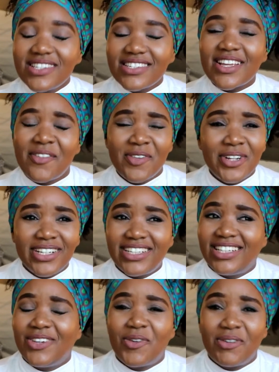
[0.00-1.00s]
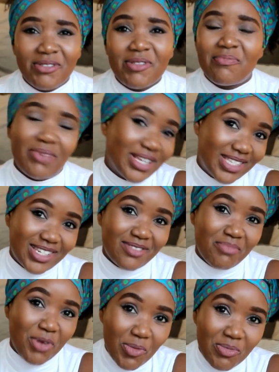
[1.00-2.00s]
definitely one of the
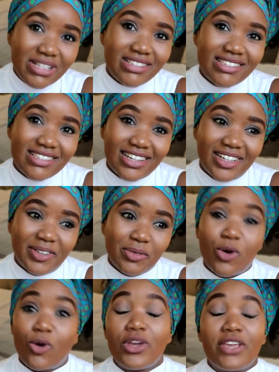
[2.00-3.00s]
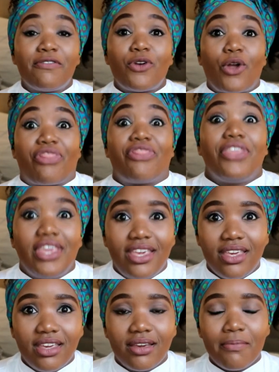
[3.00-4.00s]
best moments, or if not
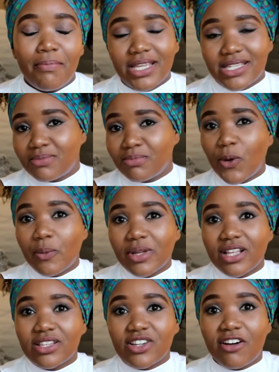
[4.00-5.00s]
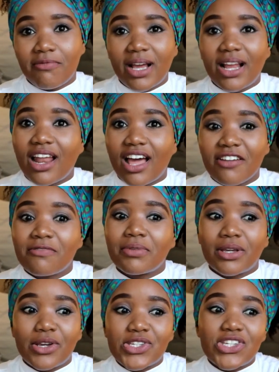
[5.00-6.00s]
the best moment of my life,
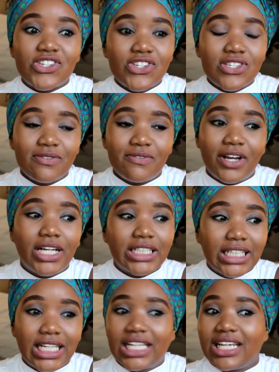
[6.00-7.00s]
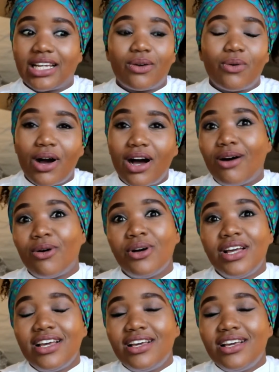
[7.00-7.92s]
because it just felt like, wow,